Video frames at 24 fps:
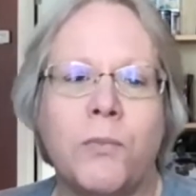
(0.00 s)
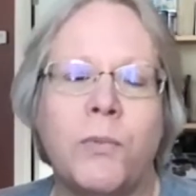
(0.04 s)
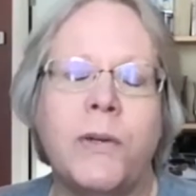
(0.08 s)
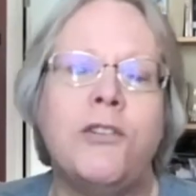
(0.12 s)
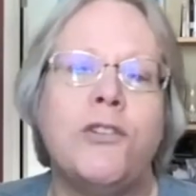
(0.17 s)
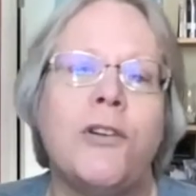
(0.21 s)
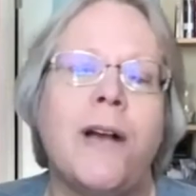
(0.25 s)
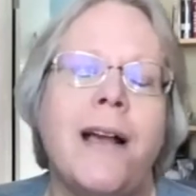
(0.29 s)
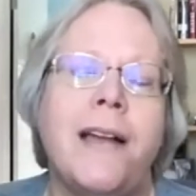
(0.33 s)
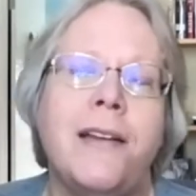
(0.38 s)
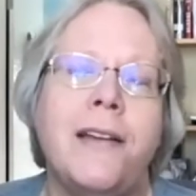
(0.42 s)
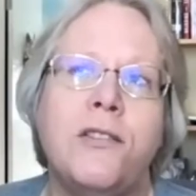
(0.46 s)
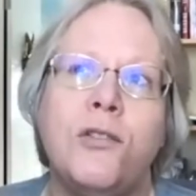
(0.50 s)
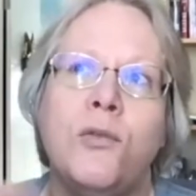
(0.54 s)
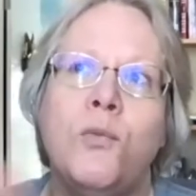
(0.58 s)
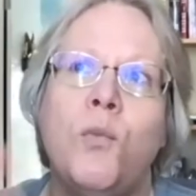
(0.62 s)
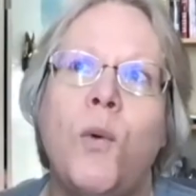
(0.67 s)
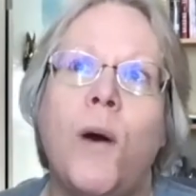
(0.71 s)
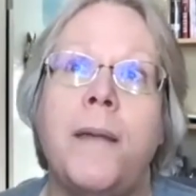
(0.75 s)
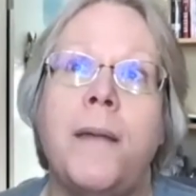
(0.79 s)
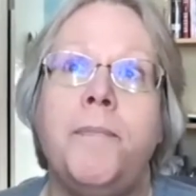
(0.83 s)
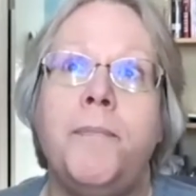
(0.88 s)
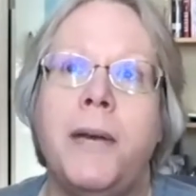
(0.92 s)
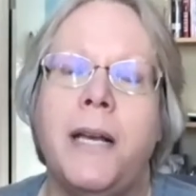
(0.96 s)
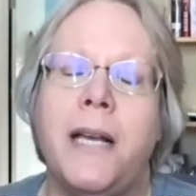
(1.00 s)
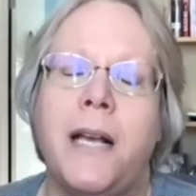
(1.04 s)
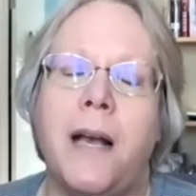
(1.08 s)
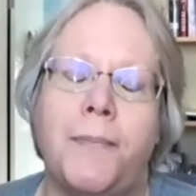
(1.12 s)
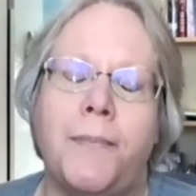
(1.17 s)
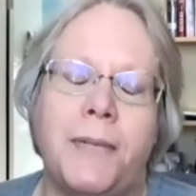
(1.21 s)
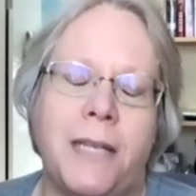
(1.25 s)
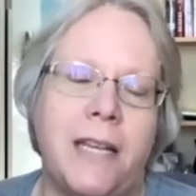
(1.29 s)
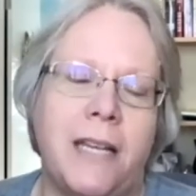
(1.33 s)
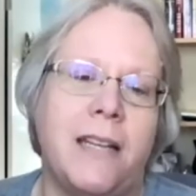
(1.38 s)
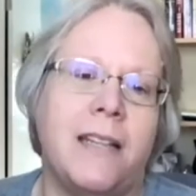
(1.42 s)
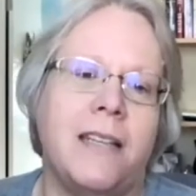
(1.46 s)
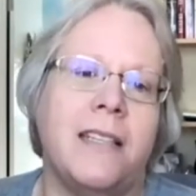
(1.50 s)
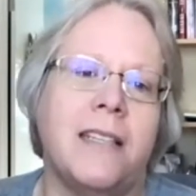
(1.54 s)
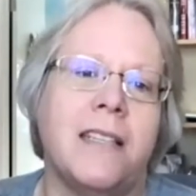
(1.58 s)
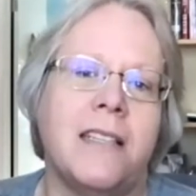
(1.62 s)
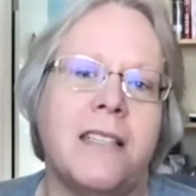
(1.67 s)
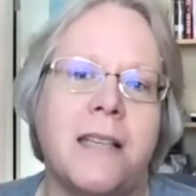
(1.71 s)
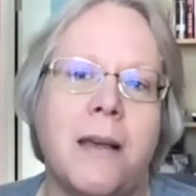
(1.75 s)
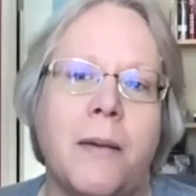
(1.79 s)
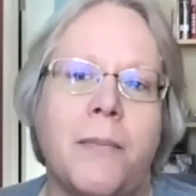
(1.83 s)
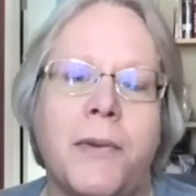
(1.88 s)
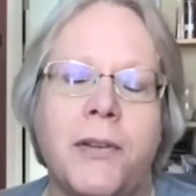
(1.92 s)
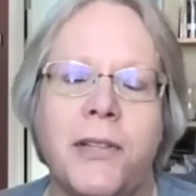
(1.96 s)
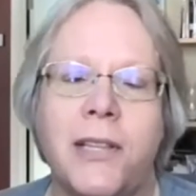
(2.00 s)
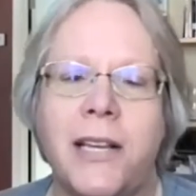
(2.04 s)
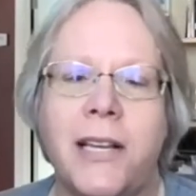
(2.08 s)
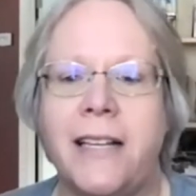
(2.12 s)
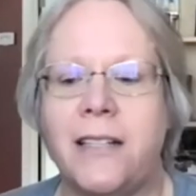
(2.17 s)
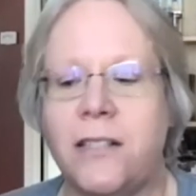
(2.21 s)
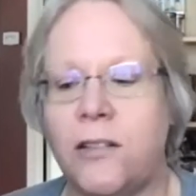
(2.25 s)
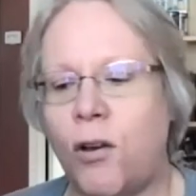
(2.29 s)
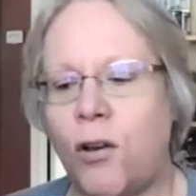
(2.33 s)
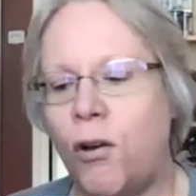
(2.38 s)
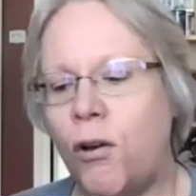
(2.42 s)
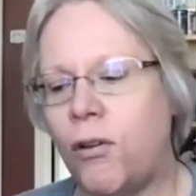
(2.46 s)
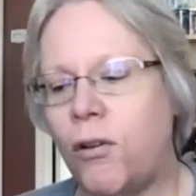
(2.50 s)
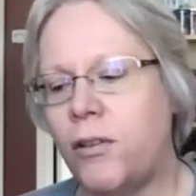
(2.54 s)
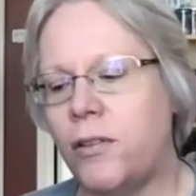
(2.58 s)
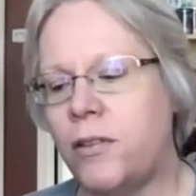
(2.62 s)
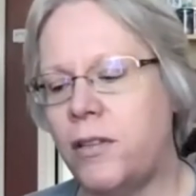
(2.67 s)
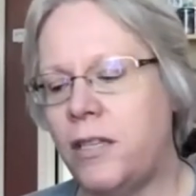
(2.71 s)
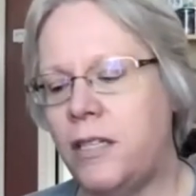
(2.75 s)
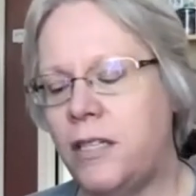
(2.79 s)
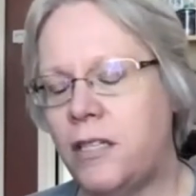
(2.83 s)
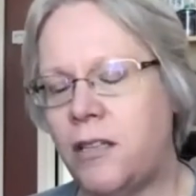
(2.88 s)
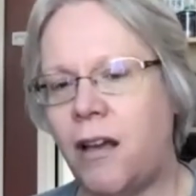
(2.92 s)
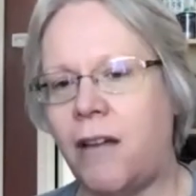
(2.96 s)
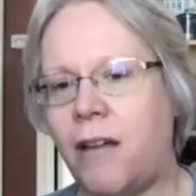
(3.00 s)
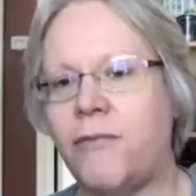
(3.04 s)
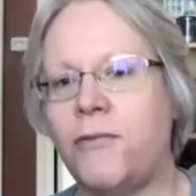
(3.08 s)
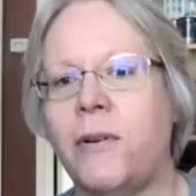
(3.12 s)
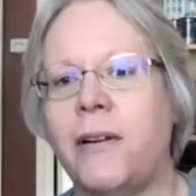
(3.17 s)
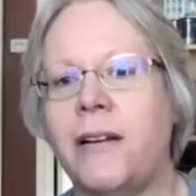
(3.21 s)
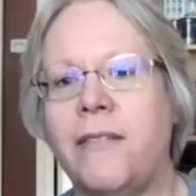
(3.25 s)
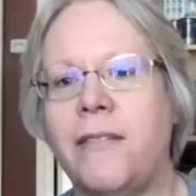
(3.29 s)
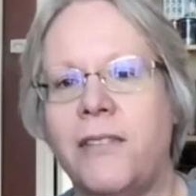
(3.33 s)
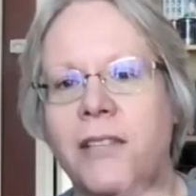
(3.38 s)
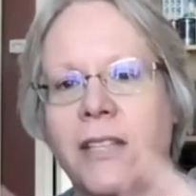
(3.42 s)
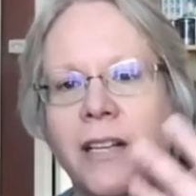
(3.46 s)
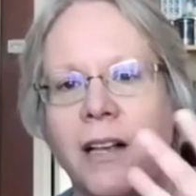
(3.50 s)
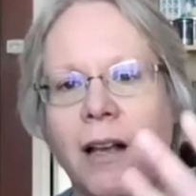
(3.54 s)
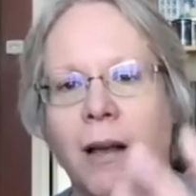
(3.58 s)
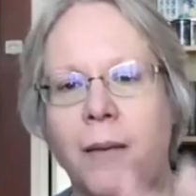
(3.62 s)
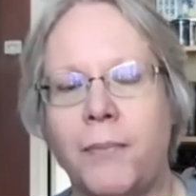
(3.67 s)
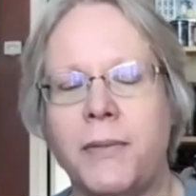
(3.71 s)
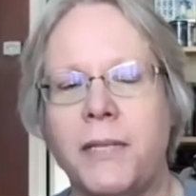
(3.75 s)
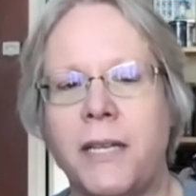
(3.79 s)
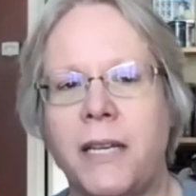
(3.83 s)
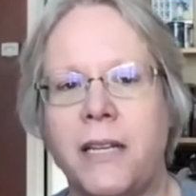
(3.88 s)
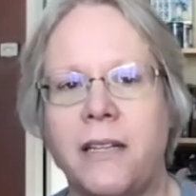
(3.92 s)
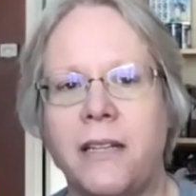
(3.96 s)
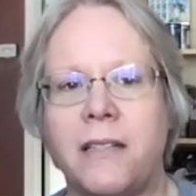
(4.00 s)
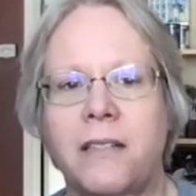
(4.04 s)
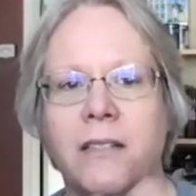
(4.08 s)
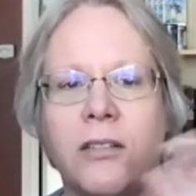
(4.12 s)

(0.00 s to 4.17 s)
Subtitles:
We try and do one big update in the summer that gets all the software and everything updated.